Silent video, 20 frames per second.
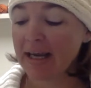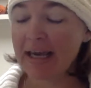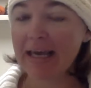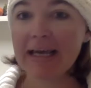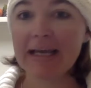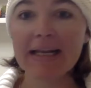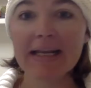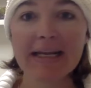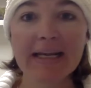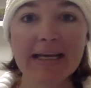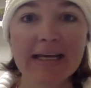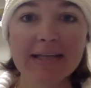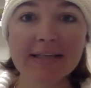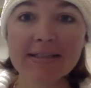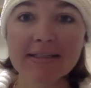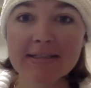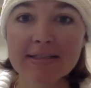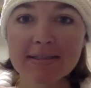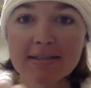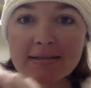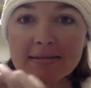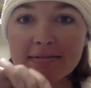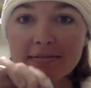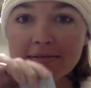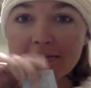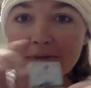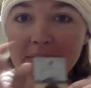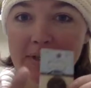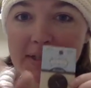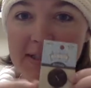It needs
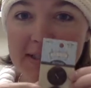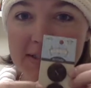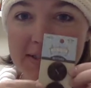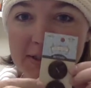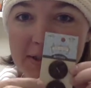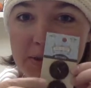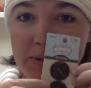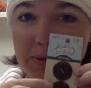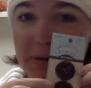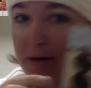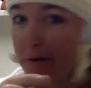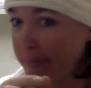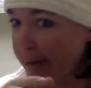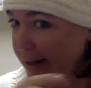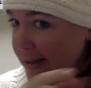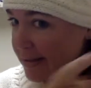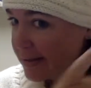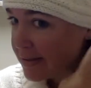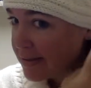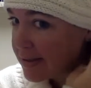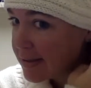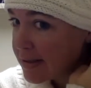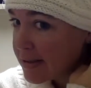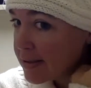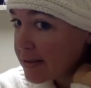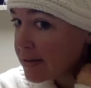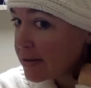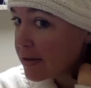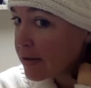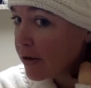one of these cute little
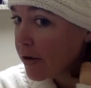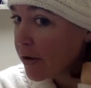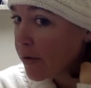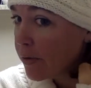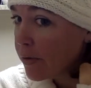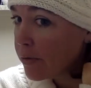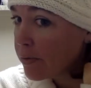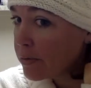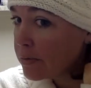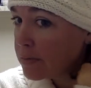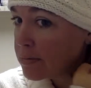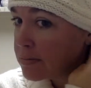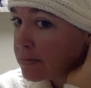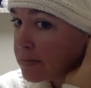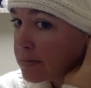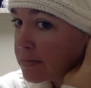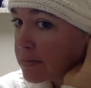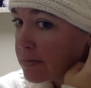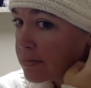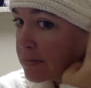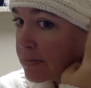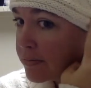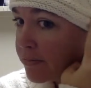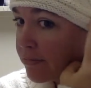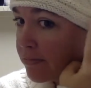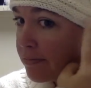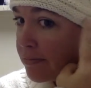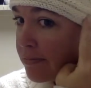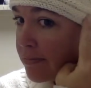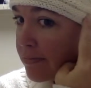buttons to go
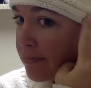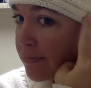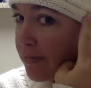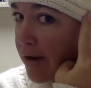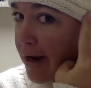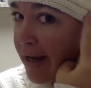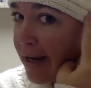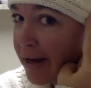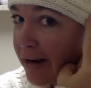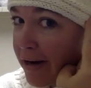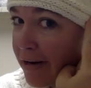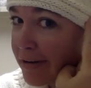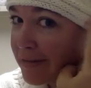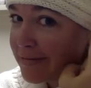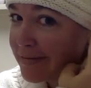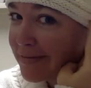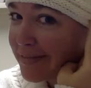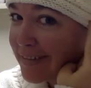right here.